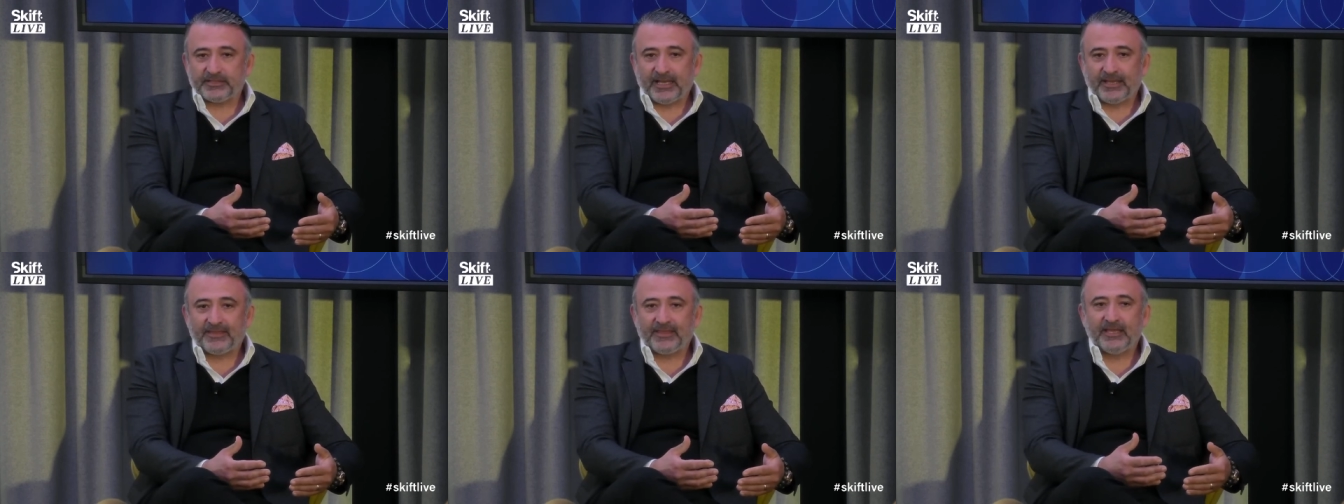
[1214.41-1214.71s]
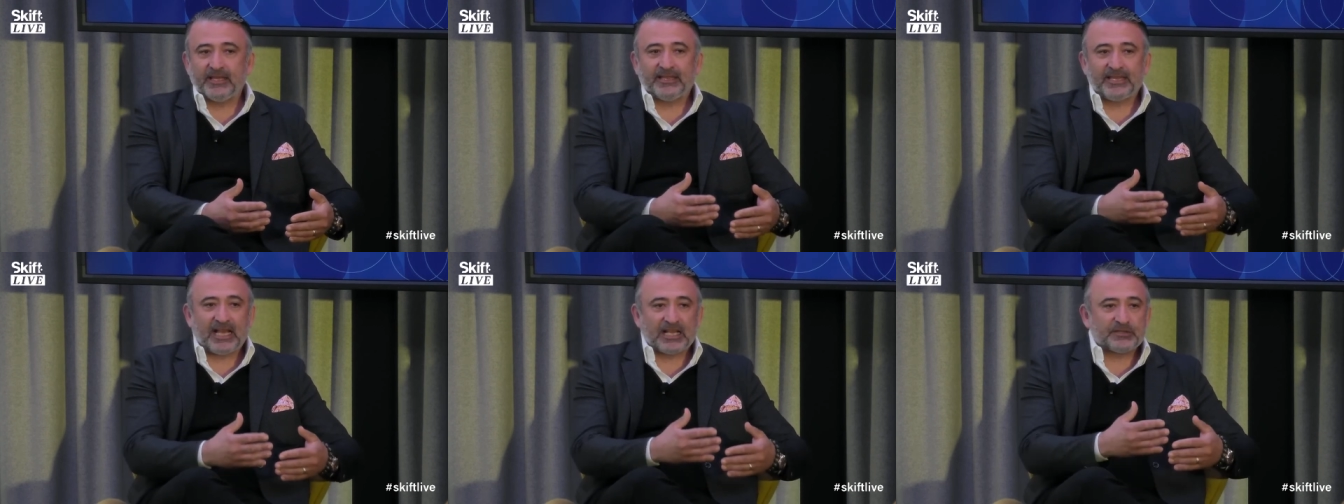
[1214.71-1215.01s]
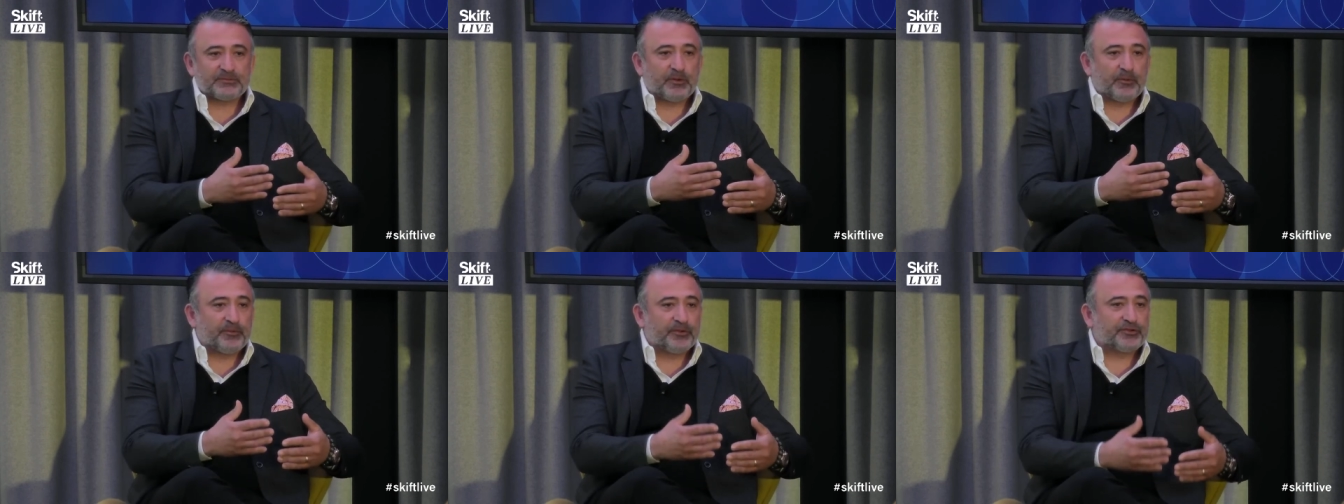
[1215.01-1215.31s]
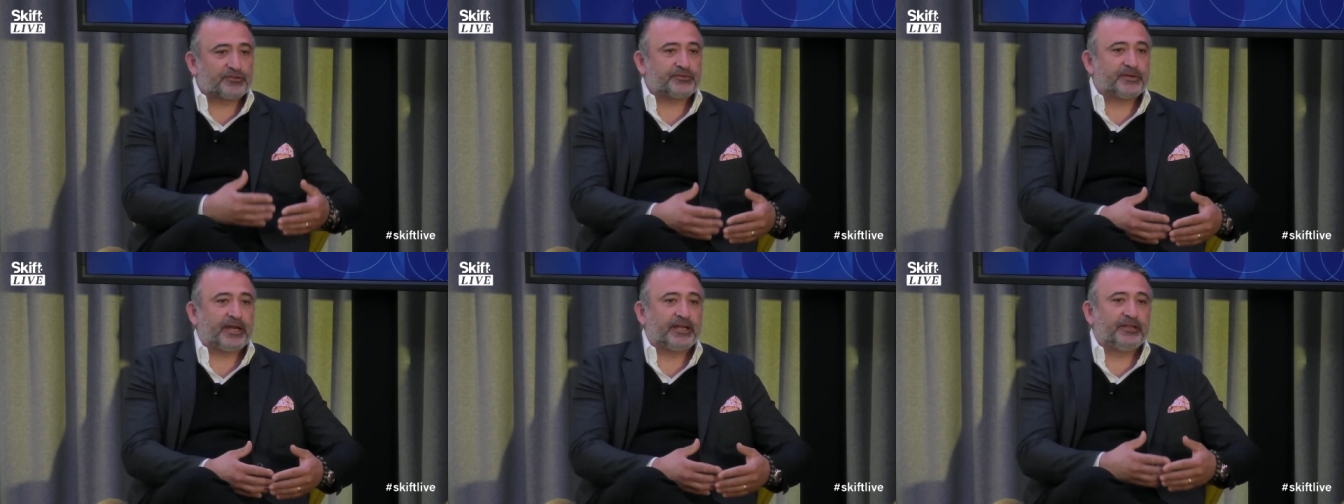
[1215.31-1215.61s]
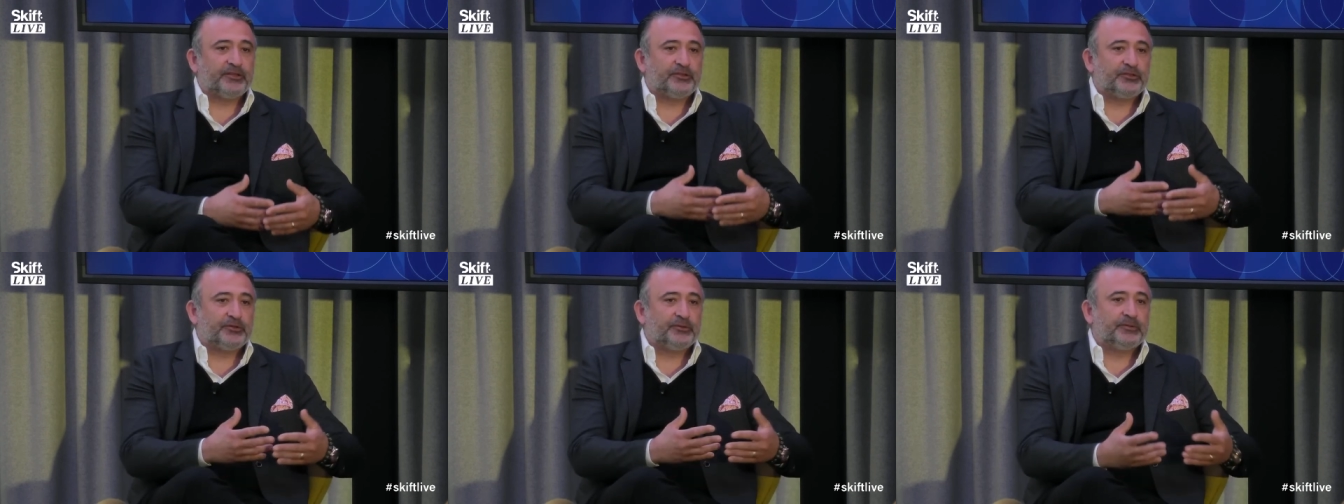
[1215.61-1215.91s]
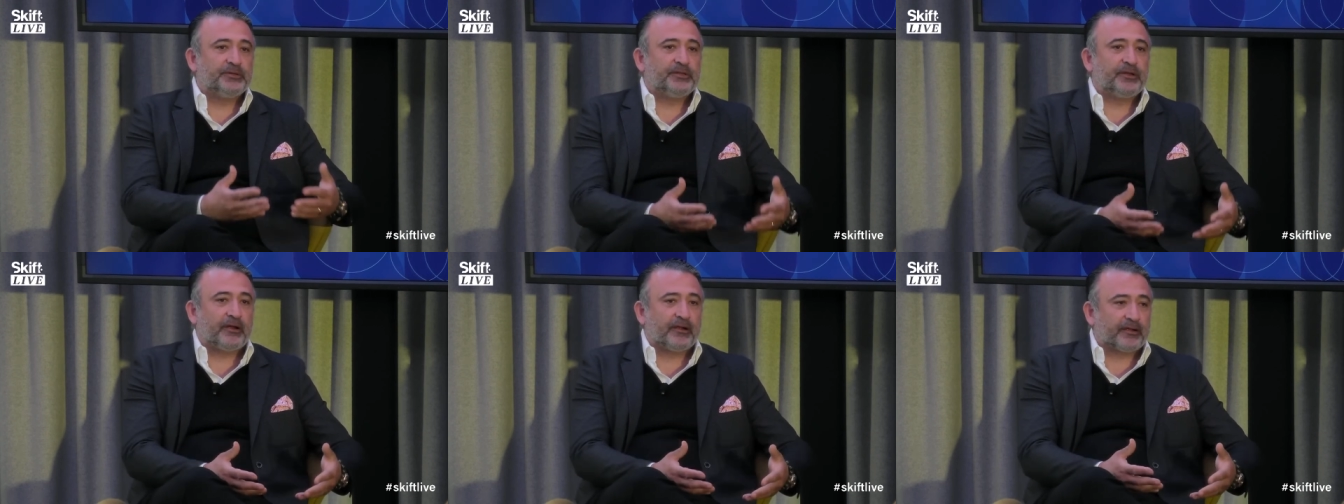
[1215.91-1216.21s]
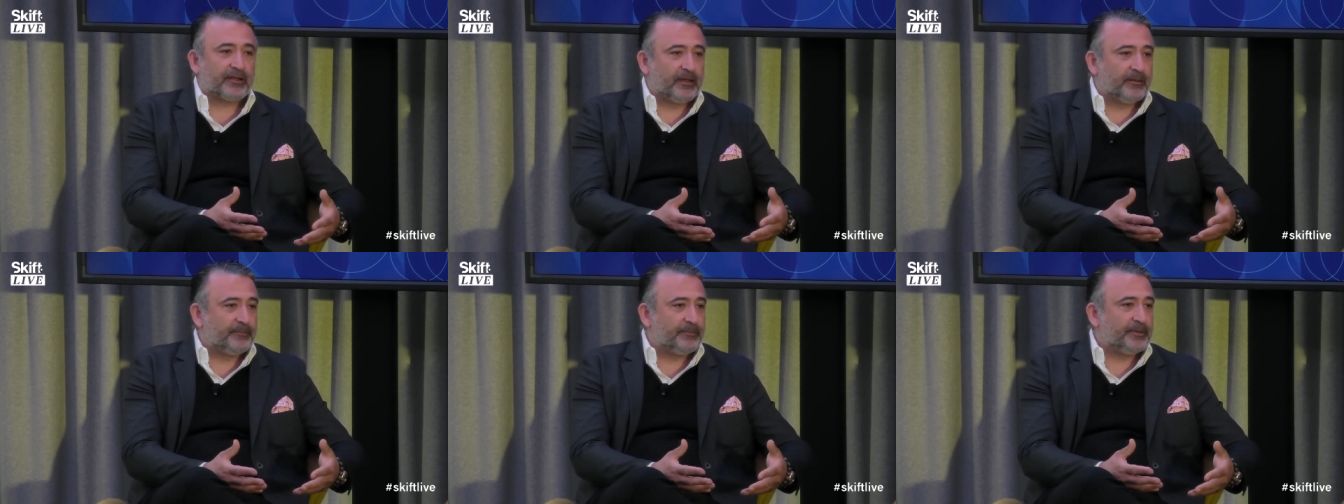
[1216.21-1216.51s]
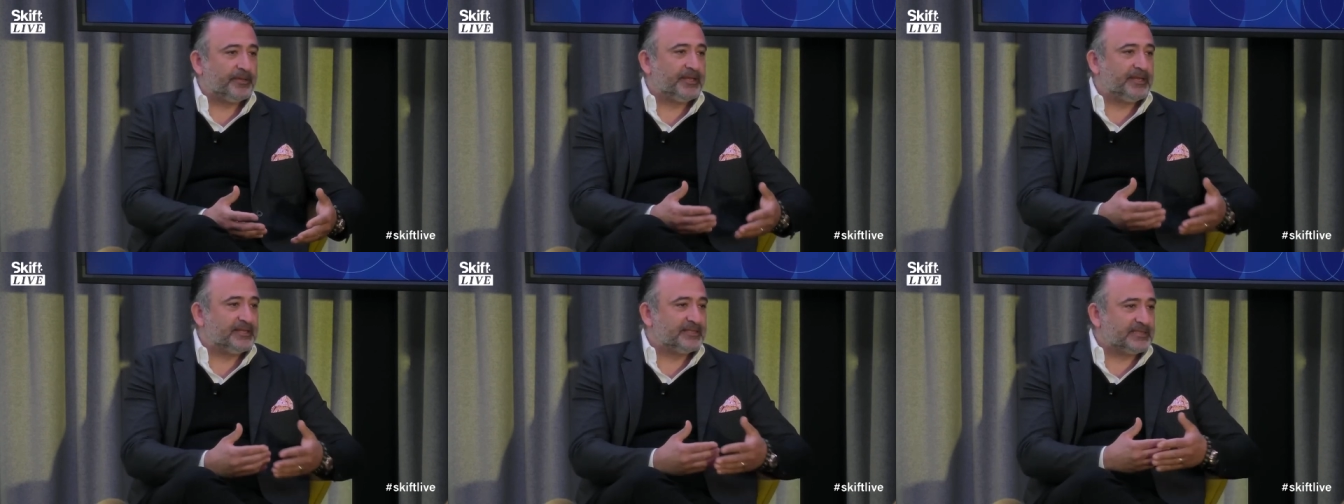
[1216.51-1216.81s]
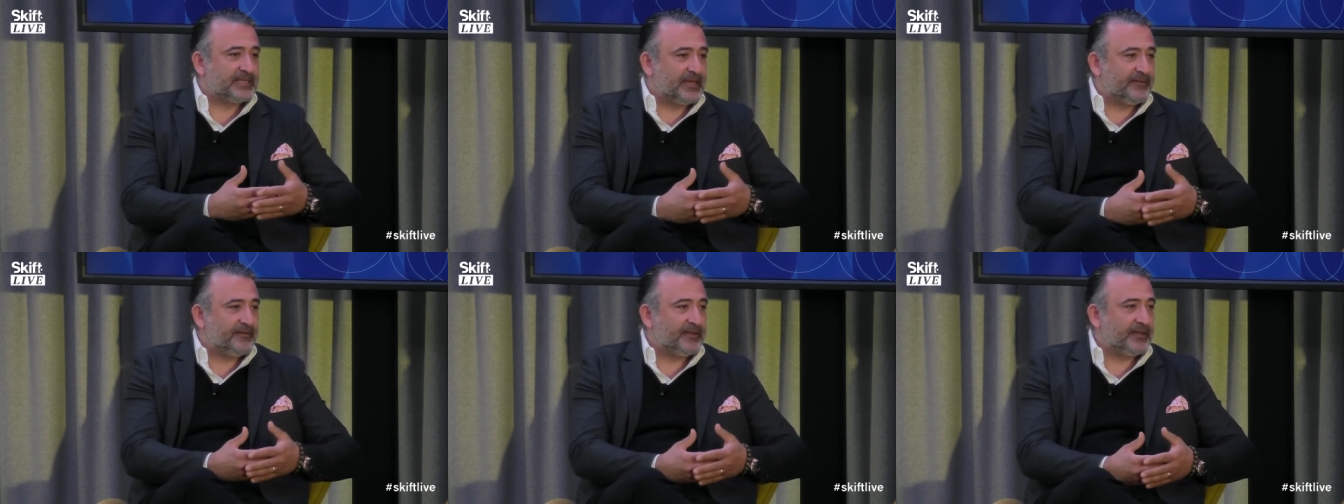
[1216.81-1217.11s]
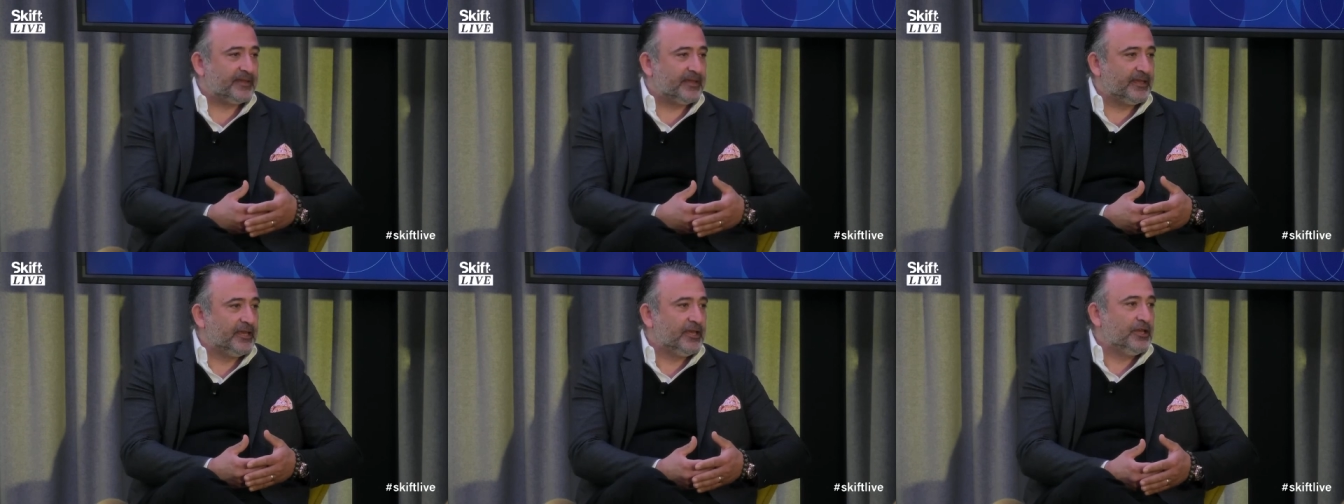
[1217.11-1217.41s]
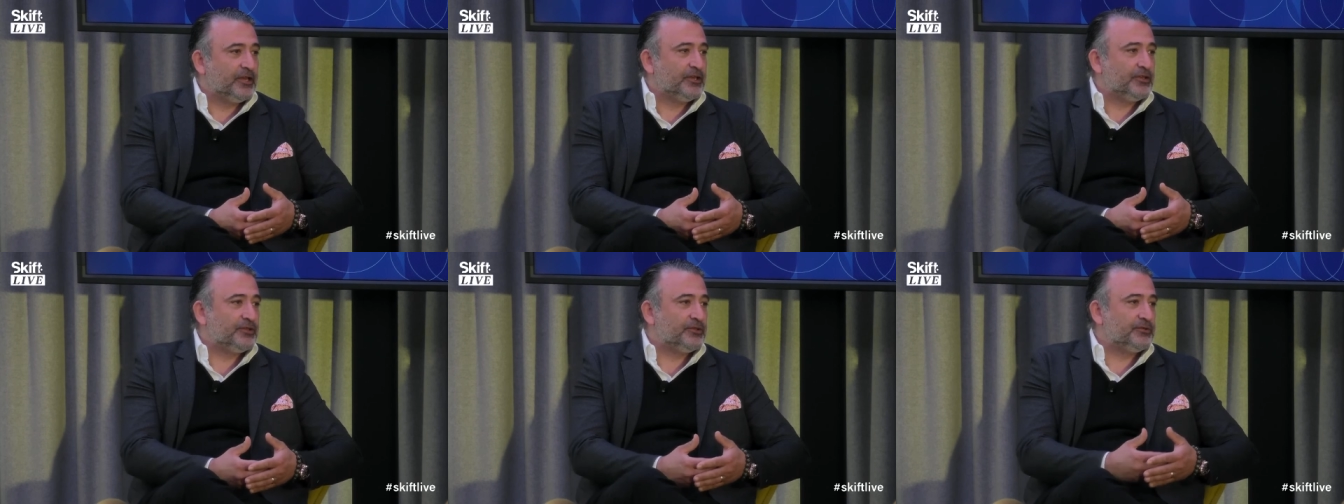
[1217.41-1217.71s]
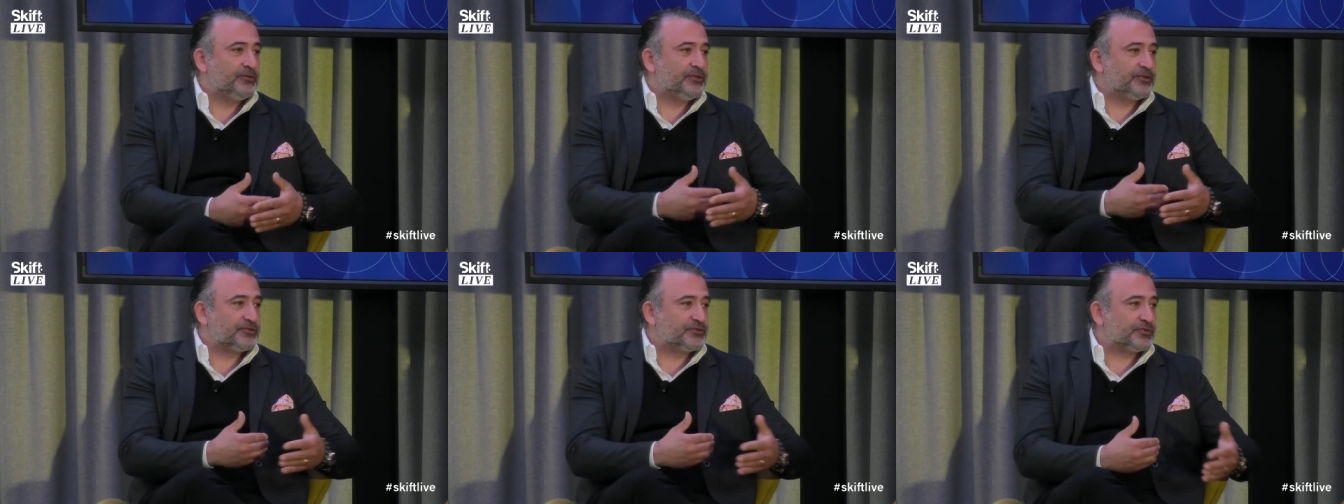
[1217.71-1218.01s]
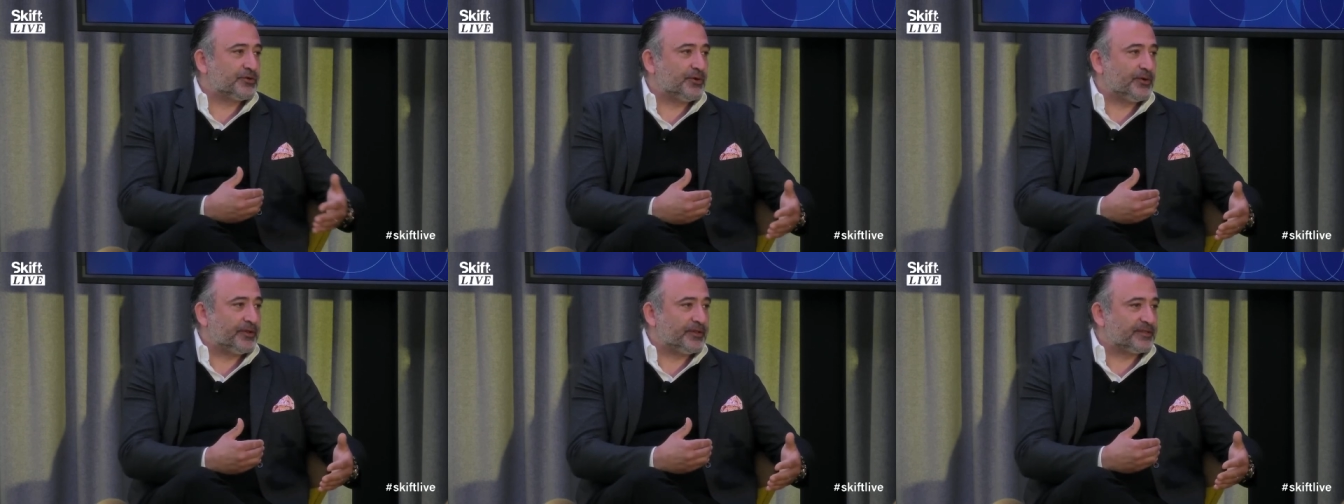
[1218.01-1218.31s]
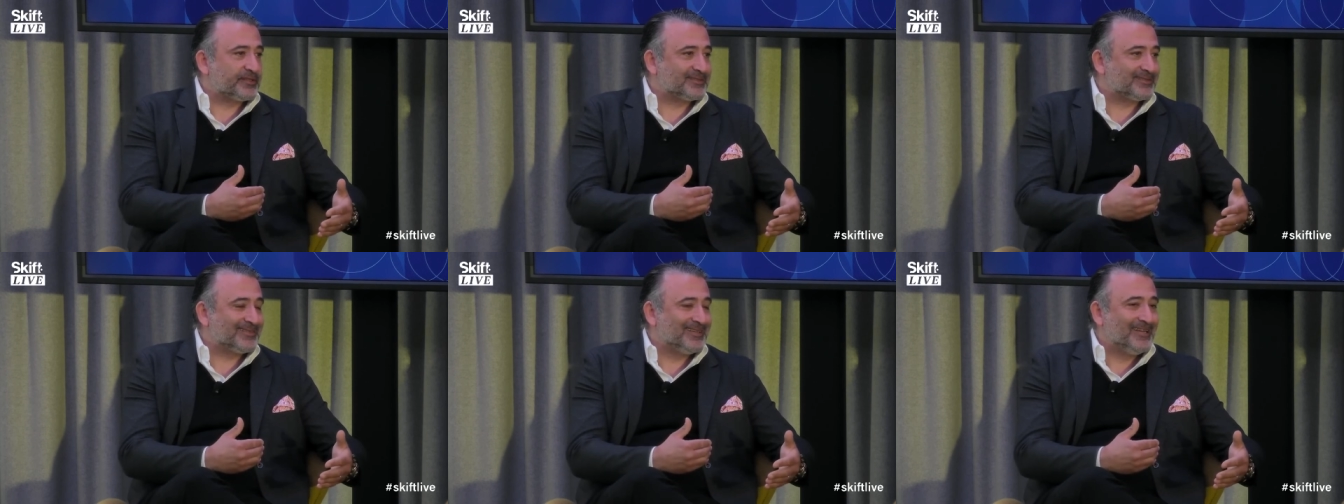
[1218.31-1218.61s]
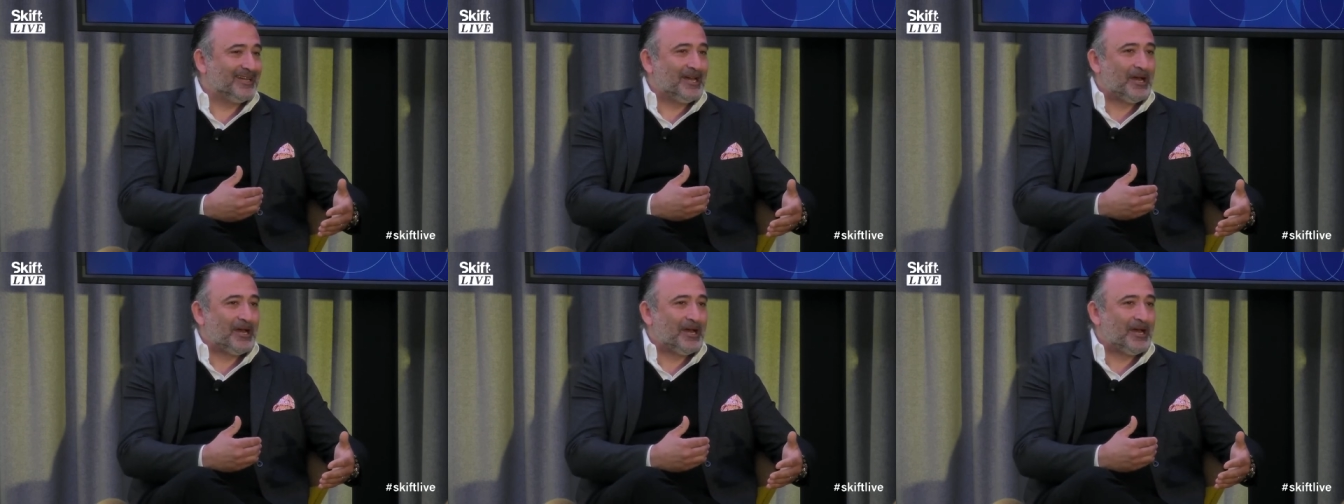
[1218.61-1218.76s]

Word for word: I think that's what we're trying to do in our company is giving you the choice.